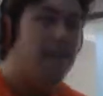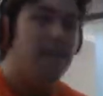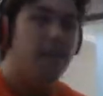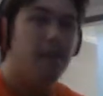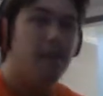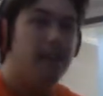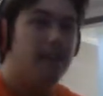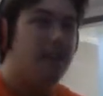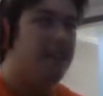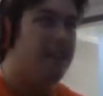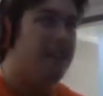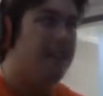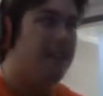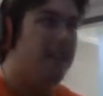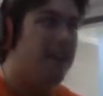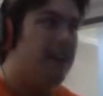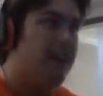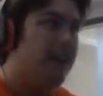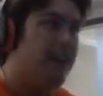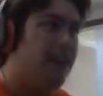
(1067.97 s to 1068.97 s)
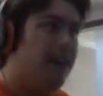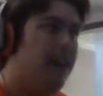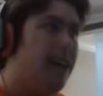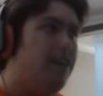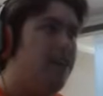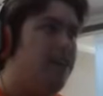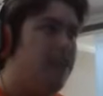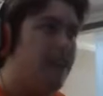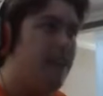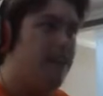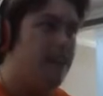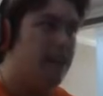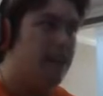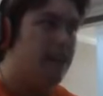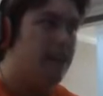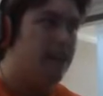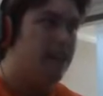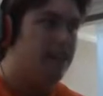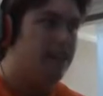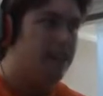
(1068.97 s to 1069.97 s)
with this gear, it is
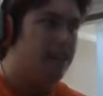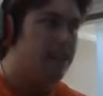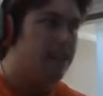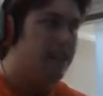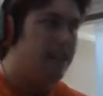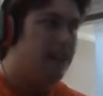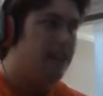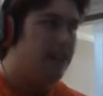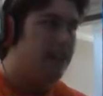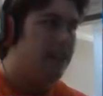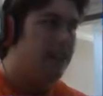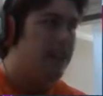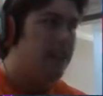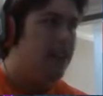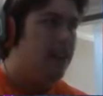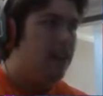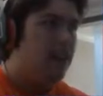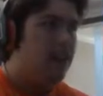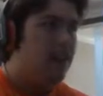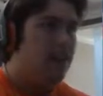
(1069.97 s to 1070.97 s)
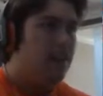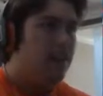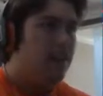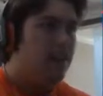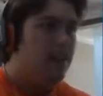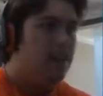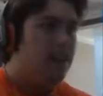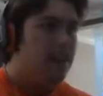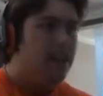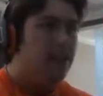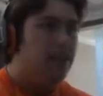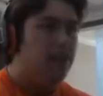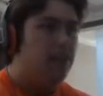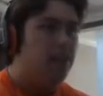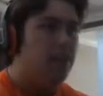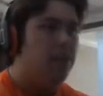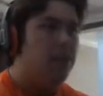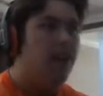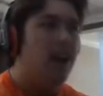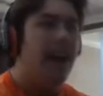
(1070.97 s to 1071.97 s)
difficult, because you
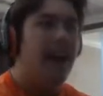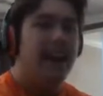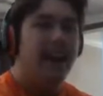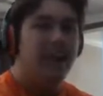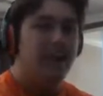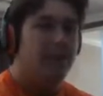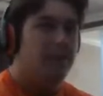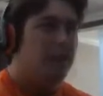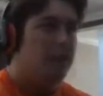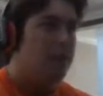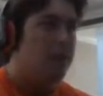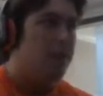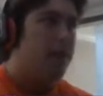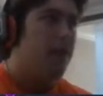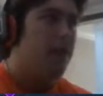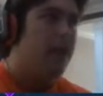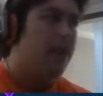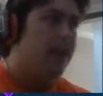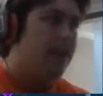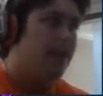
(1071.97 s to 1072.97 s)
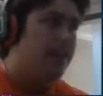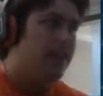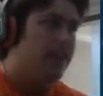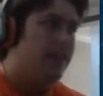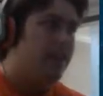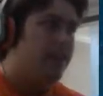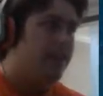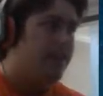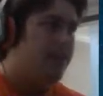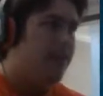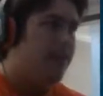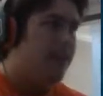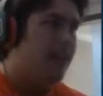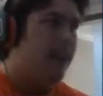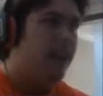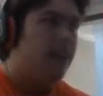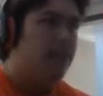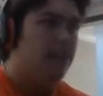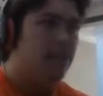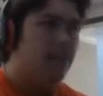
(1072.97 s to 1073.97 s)
will die in stupid ways.
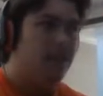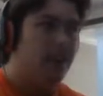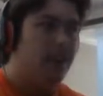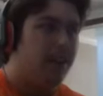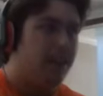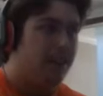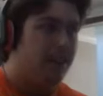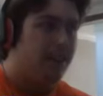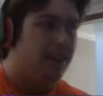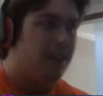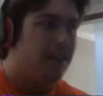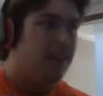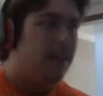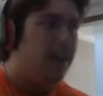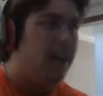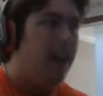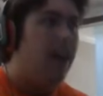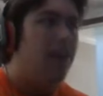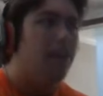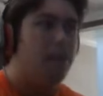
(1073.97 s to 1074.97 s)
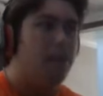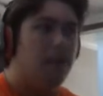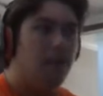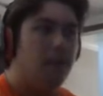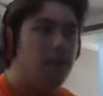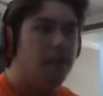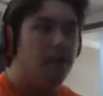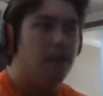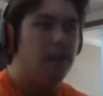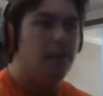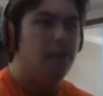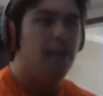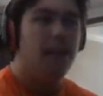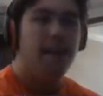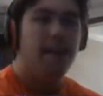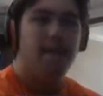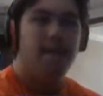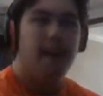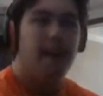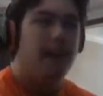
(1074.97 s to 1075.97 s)
It's crazy. And especially with those
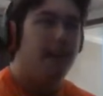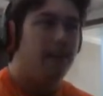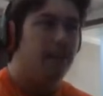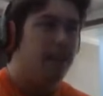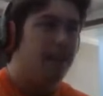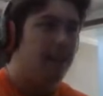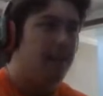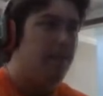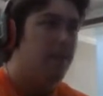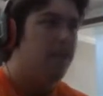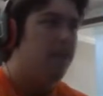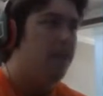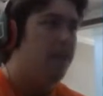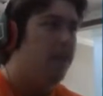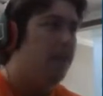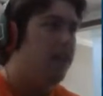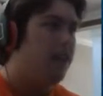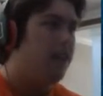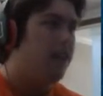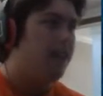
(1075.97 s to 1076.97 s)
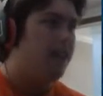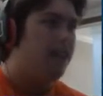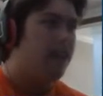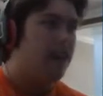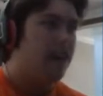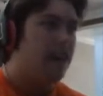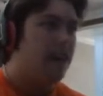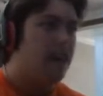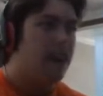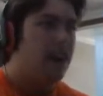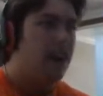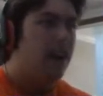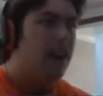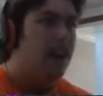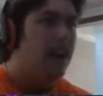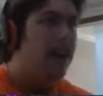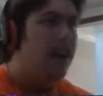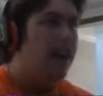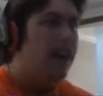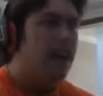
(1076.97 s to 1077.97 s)
modifiers, like I mentioned earlier.
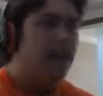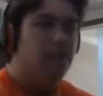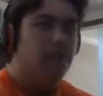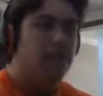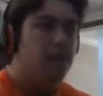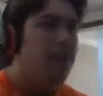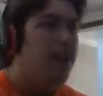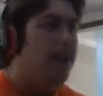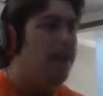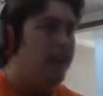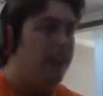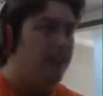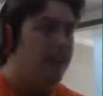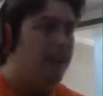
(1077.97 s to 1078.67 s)
It's crazy.